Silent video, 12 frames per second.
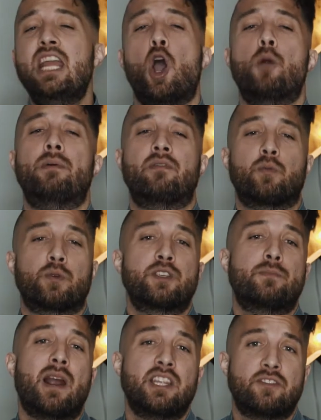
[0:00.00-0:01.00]
hope of a
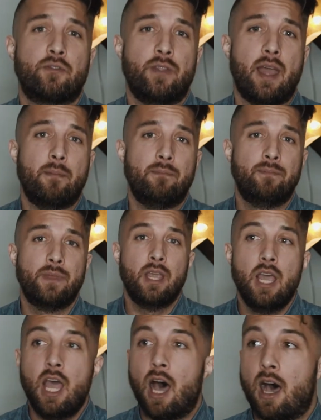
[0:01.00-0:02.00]
response for them.
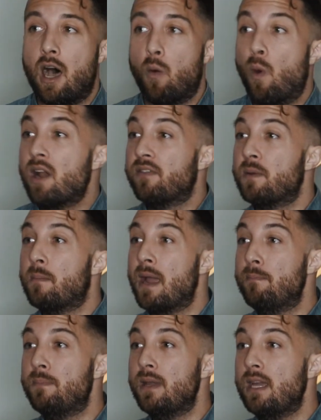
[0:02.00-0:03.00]
One of them
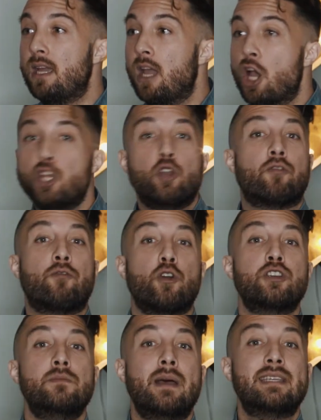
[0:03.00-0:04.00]
might be your
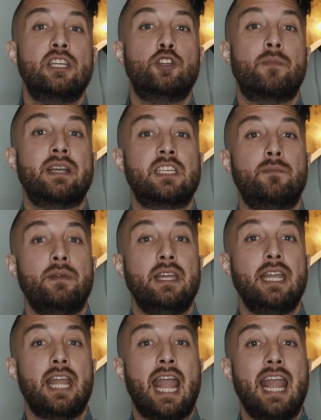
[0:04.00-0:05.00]
first message must
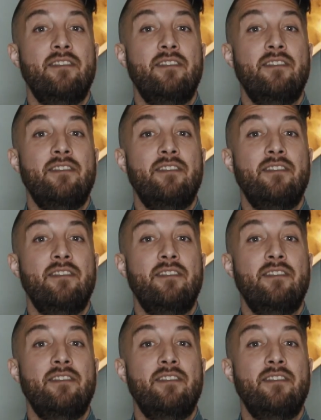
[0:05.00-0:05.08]
be a